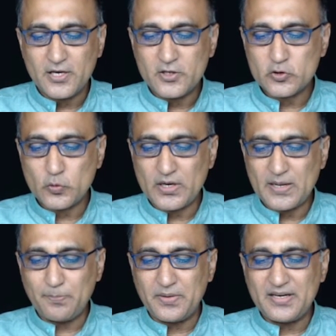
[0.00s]
So when I
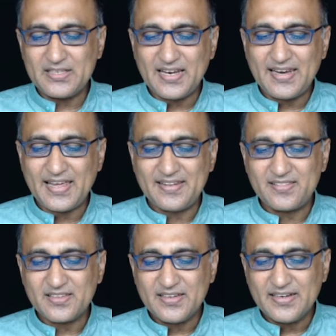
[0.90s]
print the
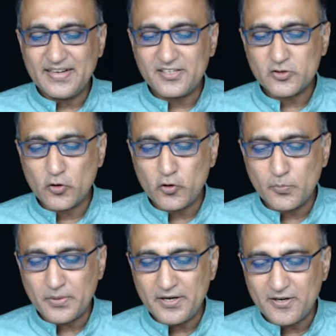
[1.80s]
length, it's going to
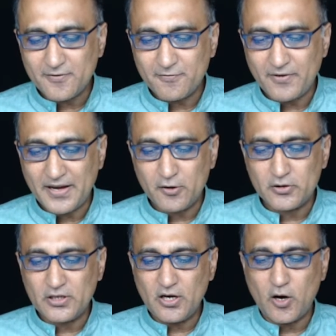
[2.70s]
print 5 on
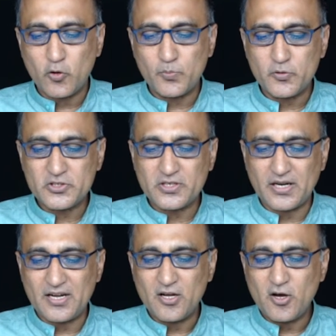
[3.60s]
the output
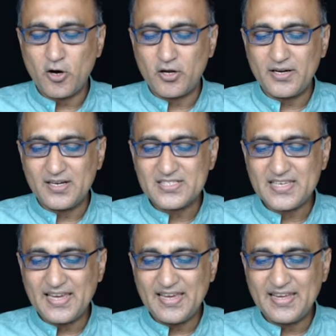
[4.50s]
screen, or it will
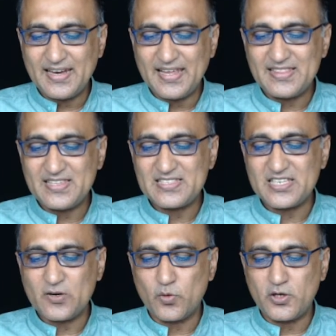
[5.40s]
say length is
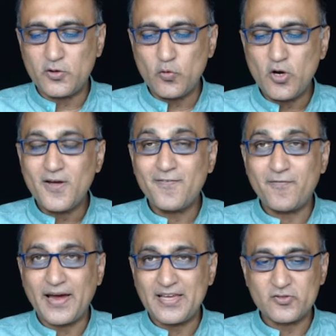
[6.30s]
equal to 5.